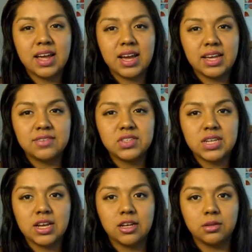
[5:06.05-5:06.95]
Ives
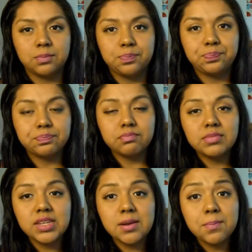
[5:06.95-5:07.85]

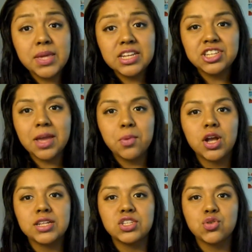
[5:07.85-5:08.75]
peach
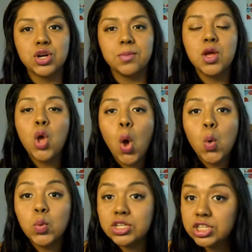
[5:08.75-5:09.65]
apricot scrub,
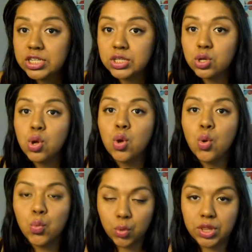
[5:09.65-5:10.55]
which is
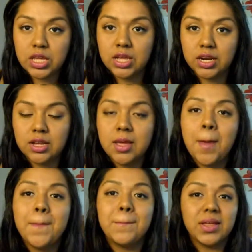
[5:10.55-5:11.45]
really good.
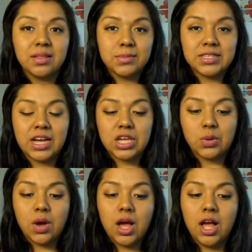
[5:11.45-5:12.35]
But let me tell you,